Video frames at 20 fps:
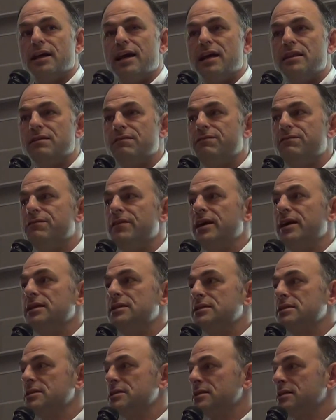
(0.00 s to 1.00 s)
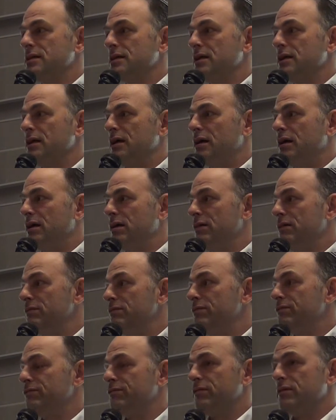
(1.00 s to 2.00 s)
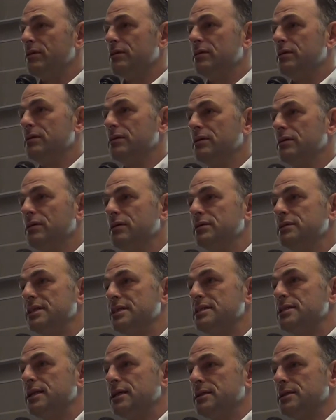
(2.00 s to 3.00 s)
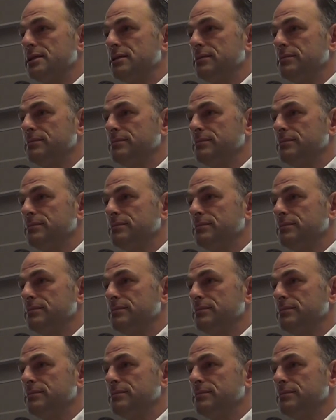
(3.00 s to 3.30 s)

in the face of dissent.